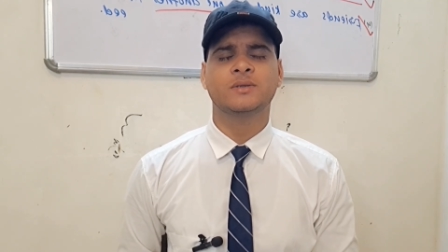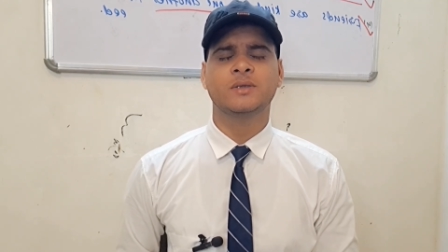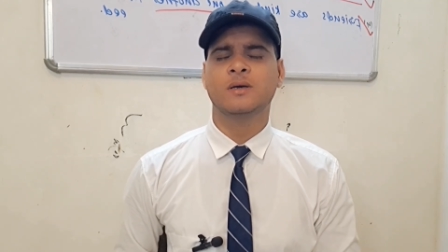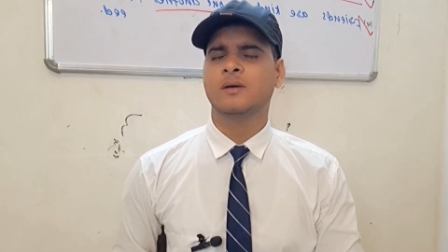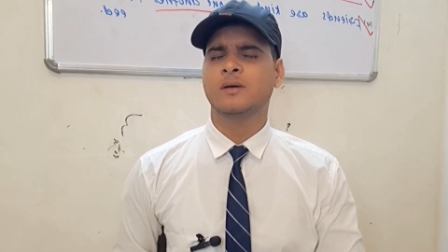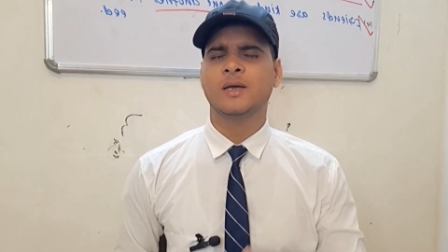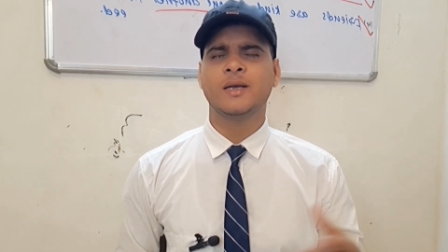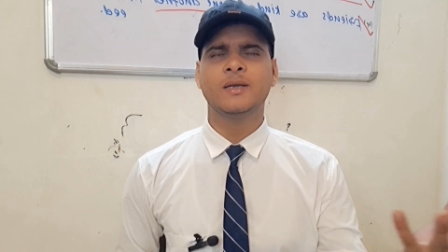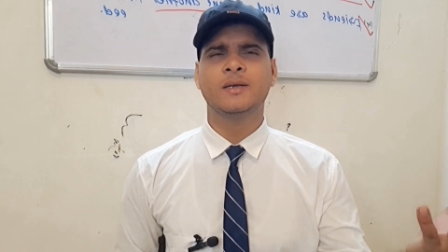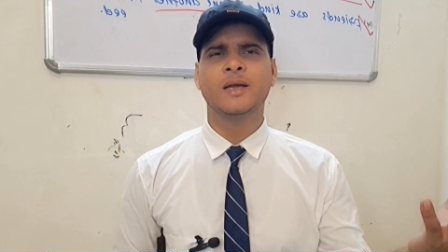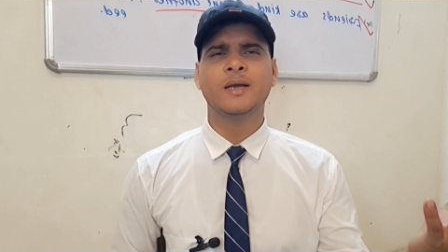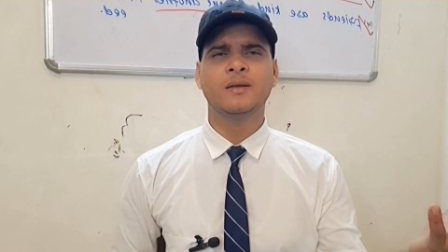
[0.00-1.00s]
Yeah,
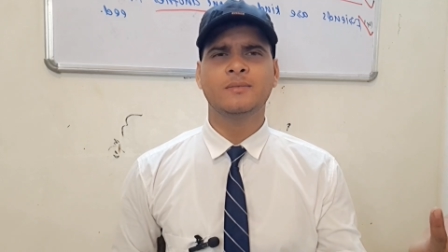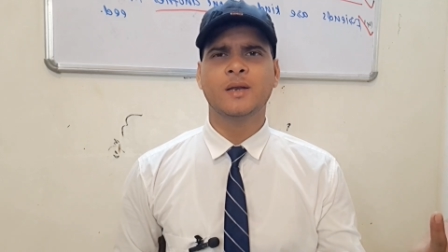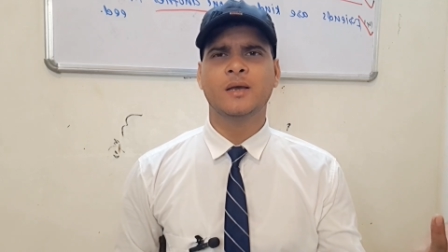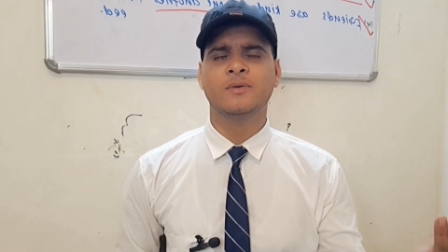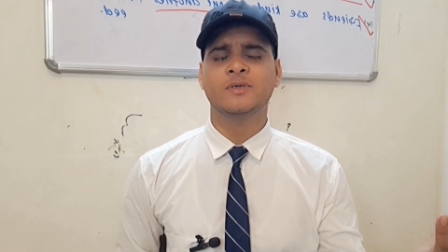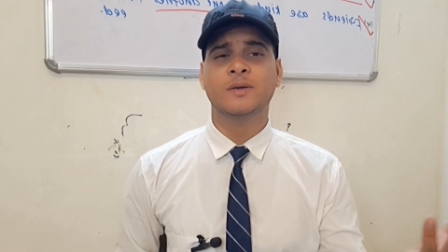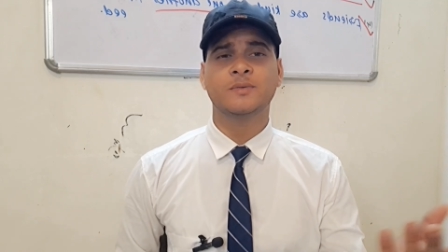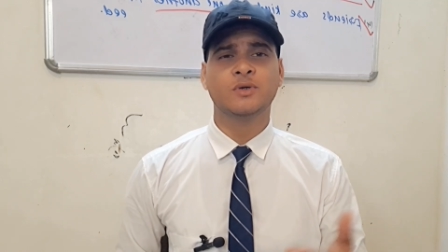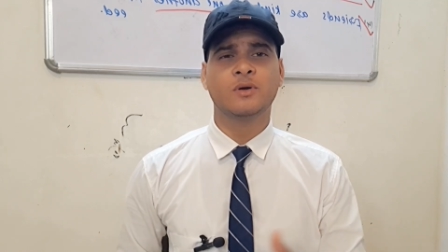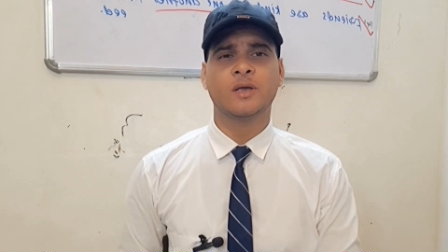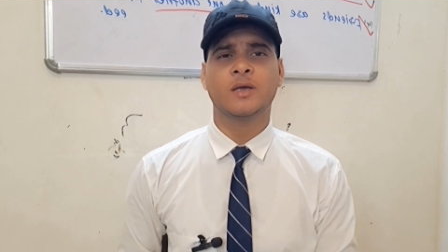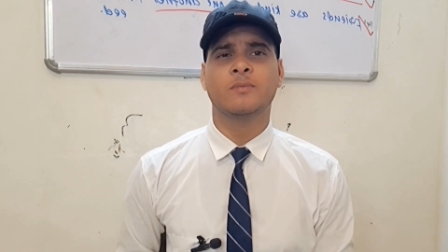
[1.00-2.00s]
any native language I'm
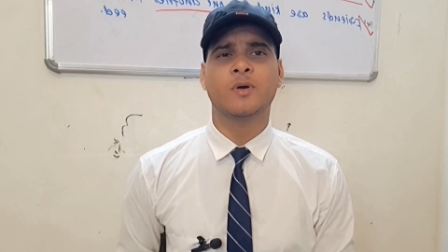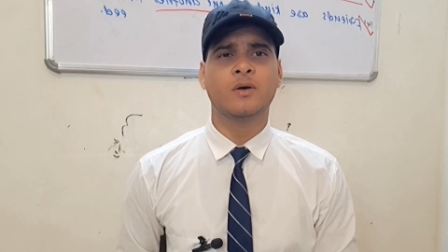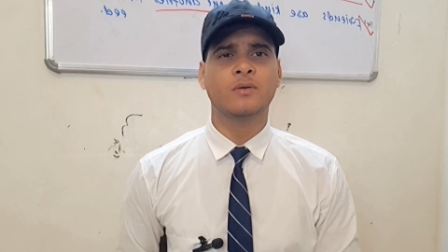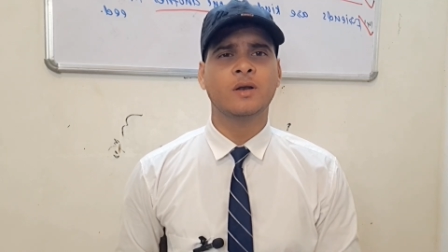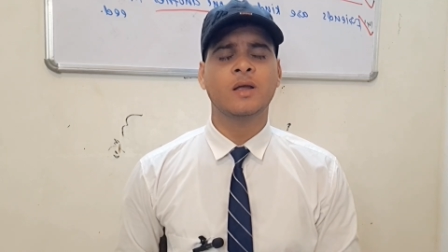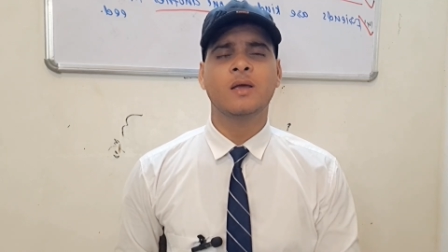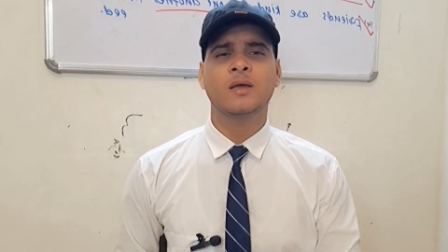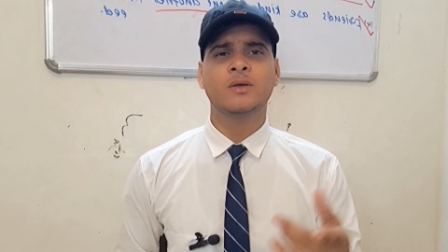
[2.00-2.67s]
talking about.